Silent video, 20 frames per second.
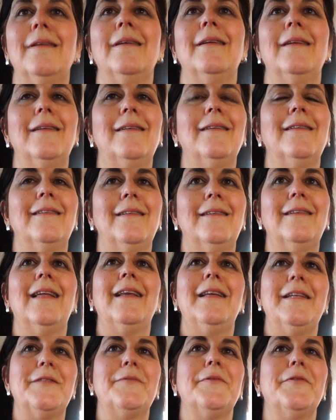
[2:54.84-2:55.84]
And
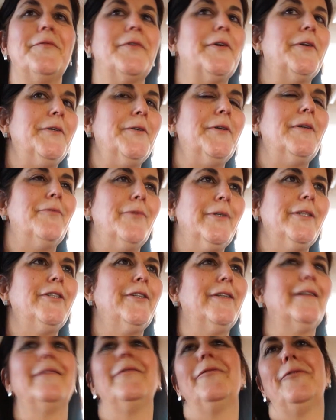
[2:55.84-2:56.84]
that has been very
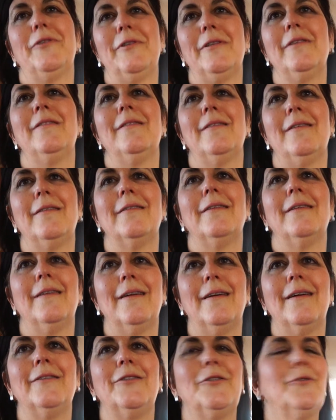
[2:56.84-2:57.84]
enriching for us,
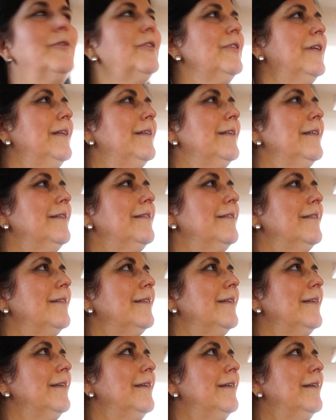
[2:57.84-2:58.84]
our Jewish
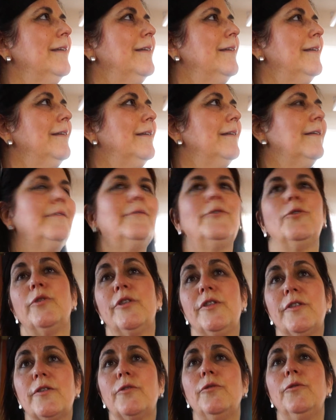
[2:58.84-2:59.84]
identity.
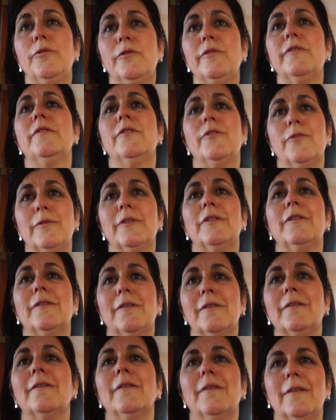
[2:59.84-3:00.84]
Jewish schools, Jewish
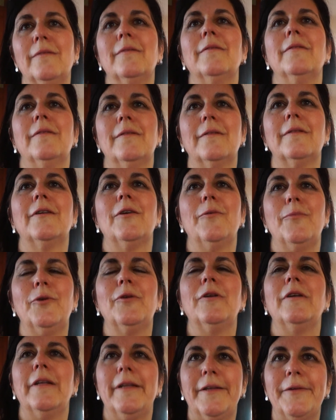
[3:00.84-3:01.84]

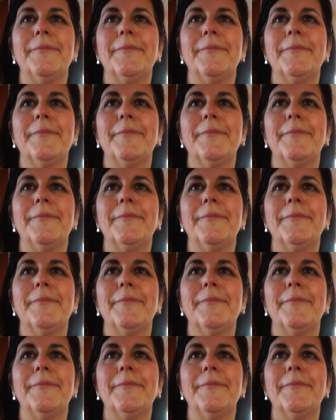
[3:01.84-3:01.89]
community.